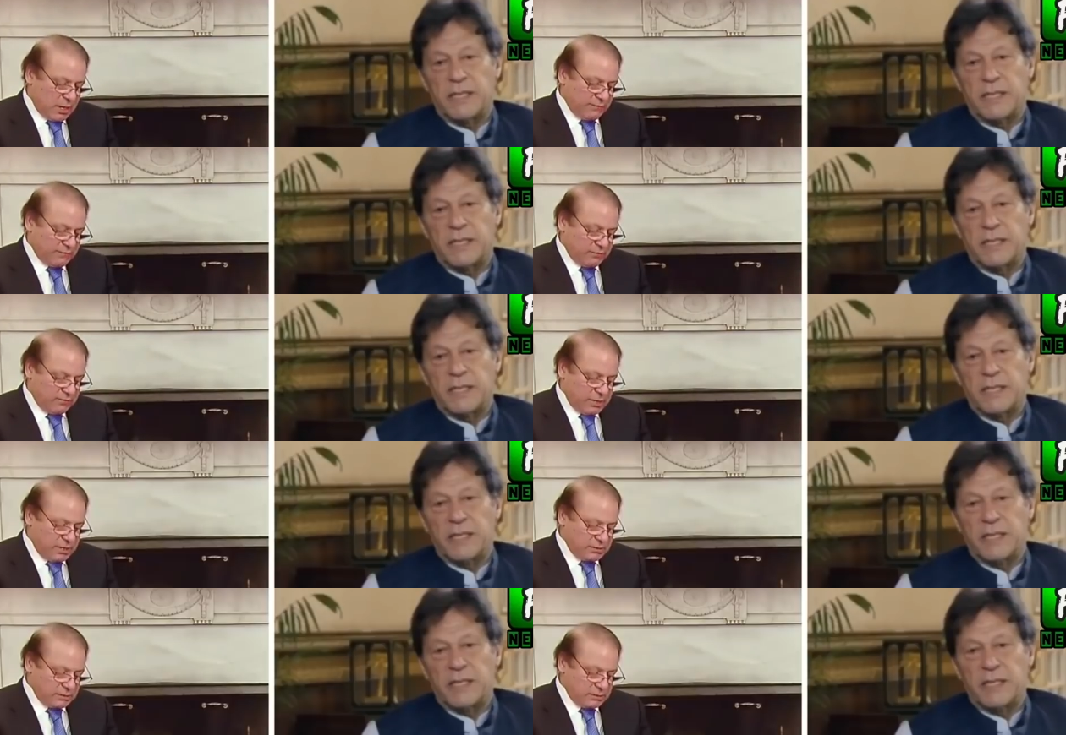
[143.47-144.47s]
Speaker 1: I have
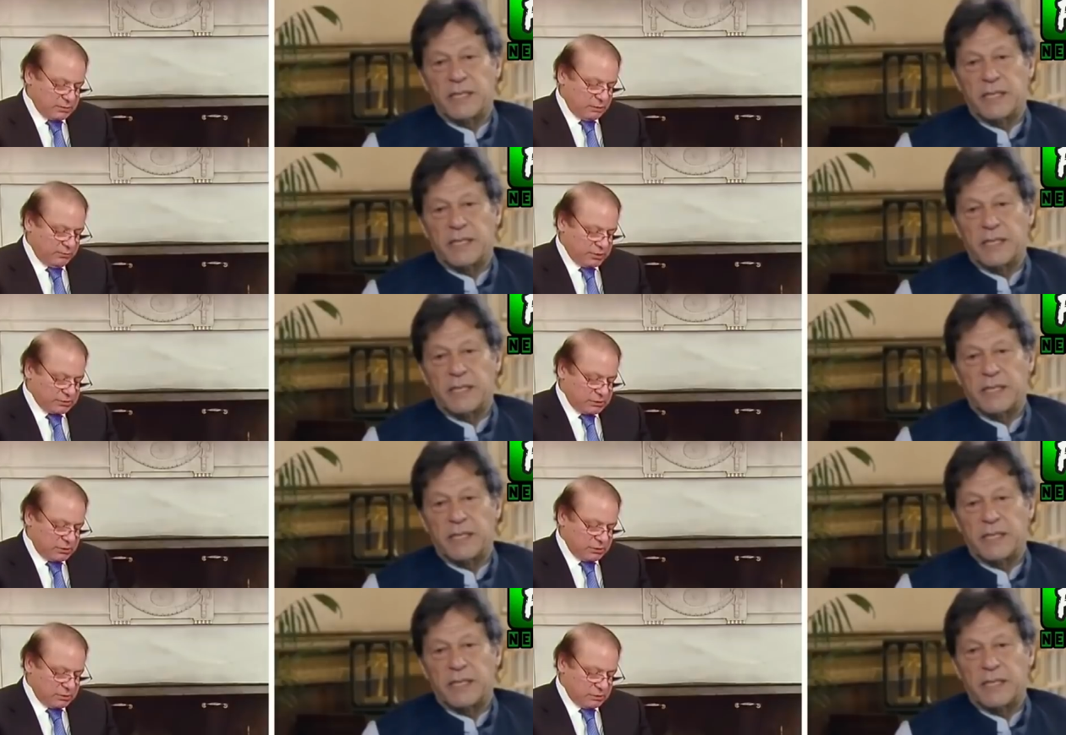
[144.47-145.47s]
conveyed to the
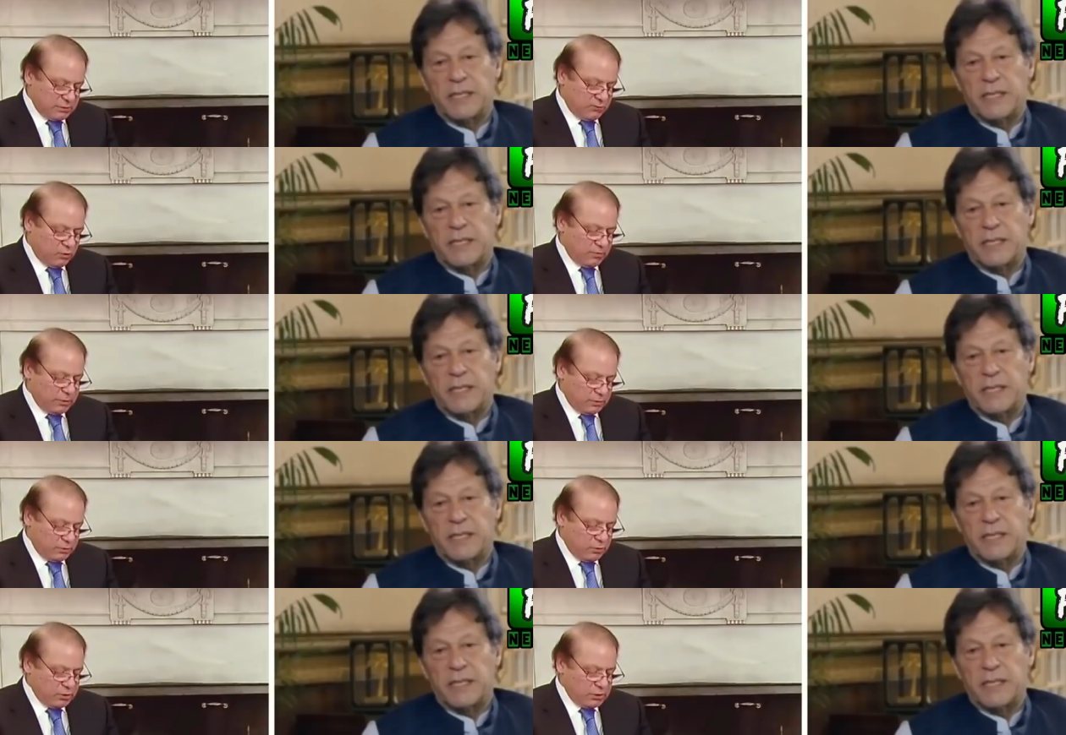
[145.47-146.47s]
President the warm and
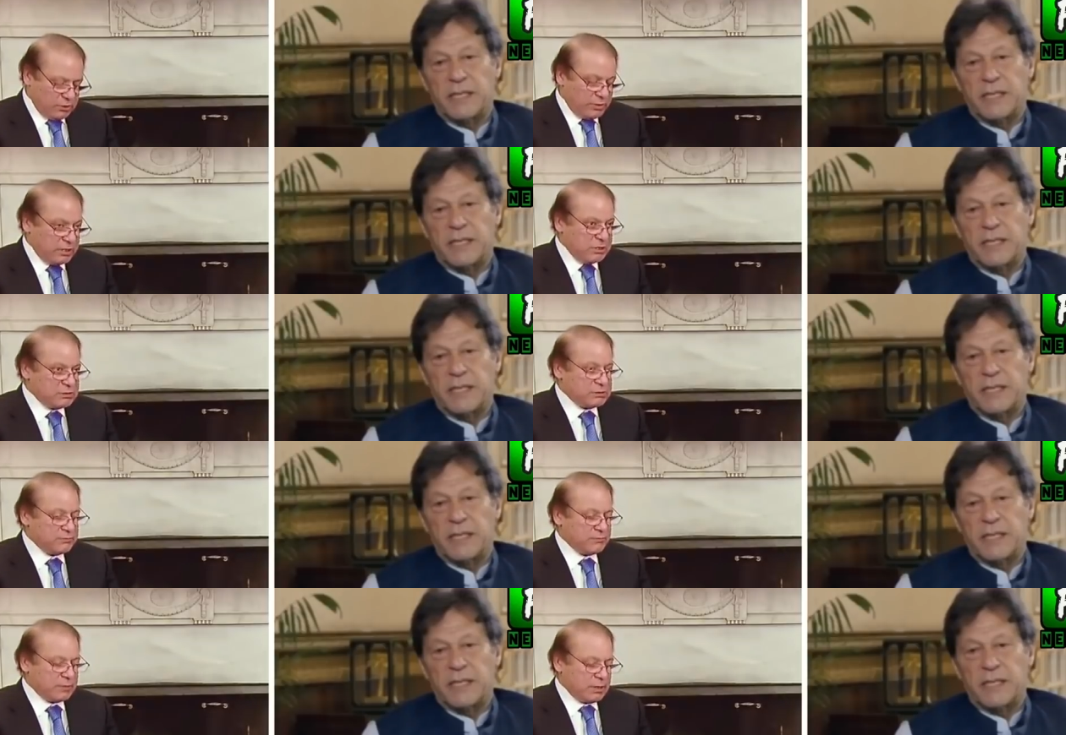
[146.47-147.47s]
cordial
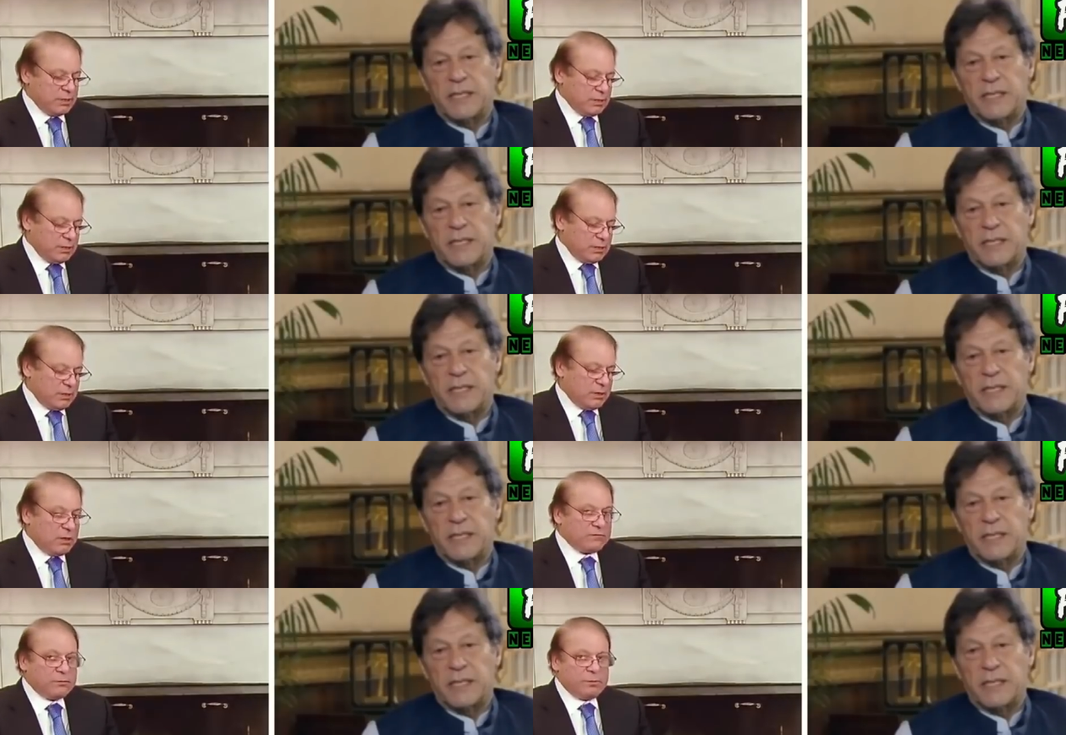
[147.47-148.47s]
greetings
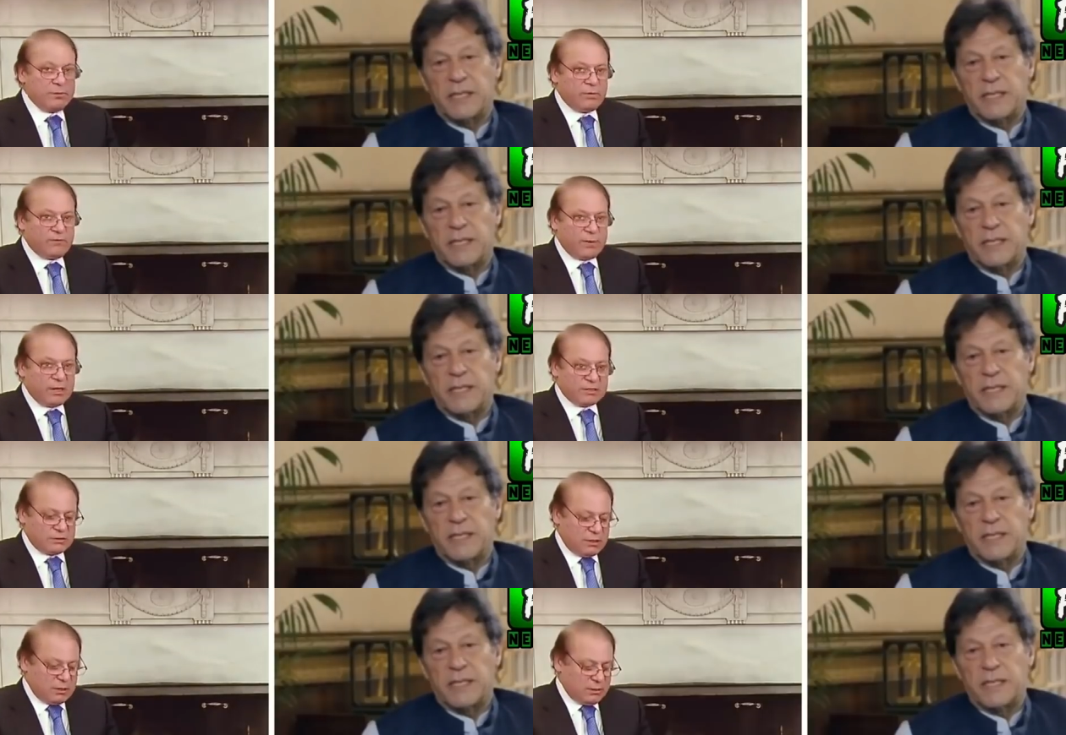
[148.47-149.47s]
of the people of
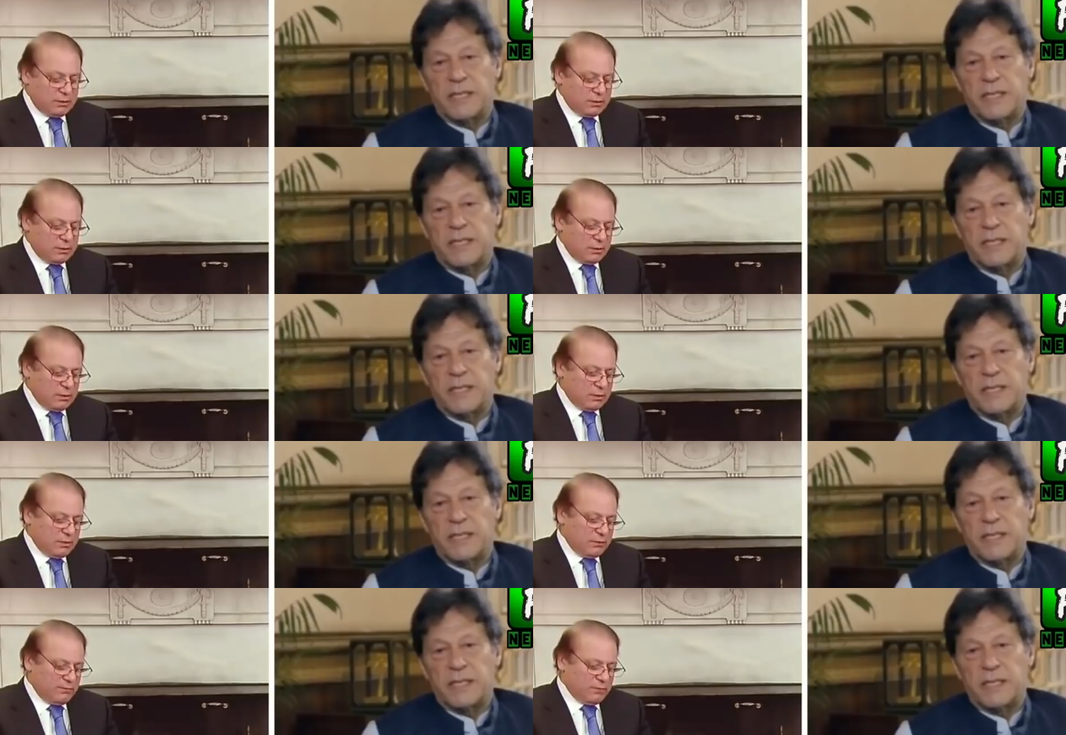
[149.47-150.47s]
Pakistan
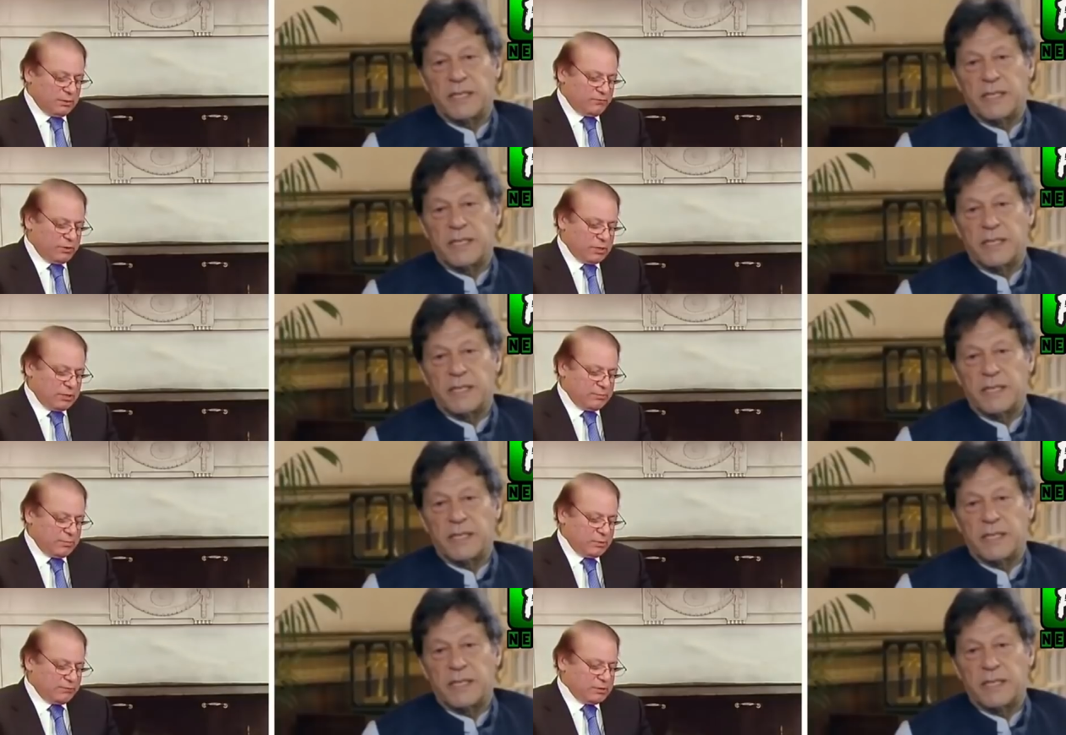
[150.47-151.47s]
for the friendly
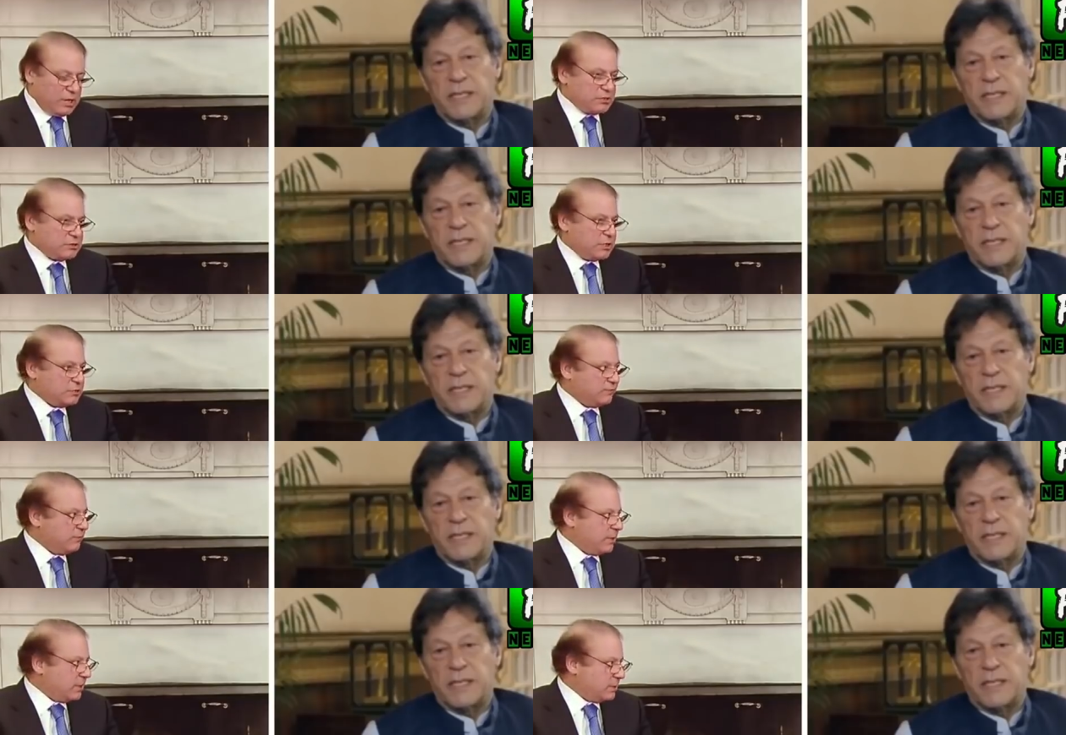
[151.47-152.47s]
people of the United States
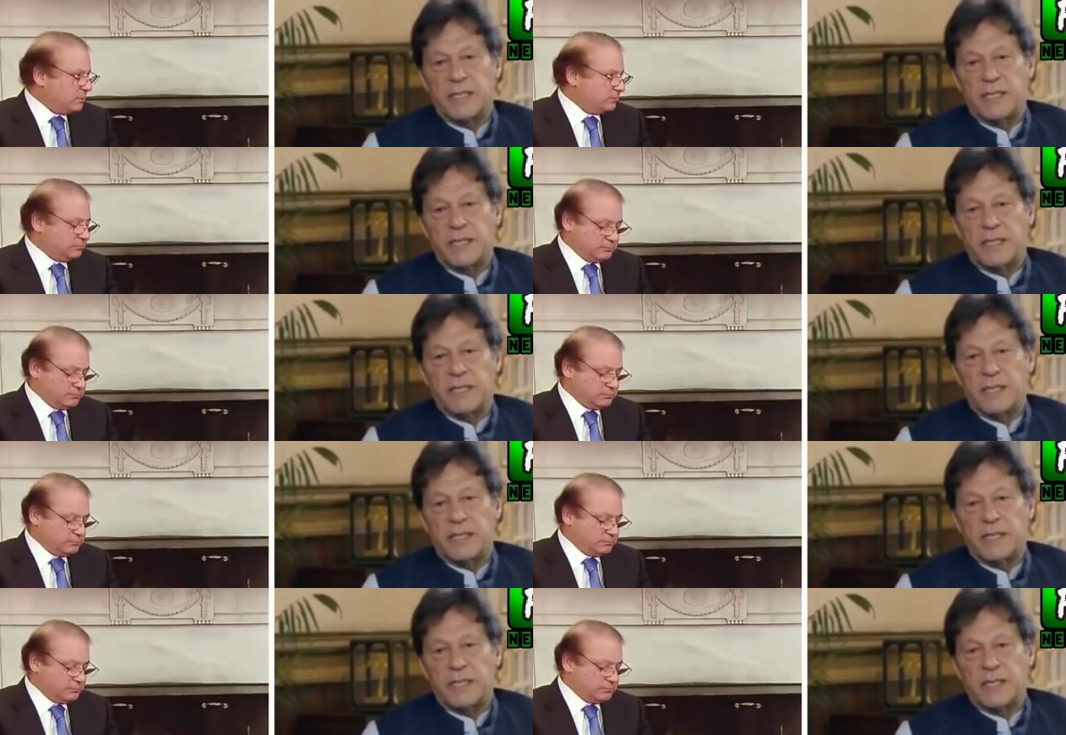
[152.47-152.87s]
of America.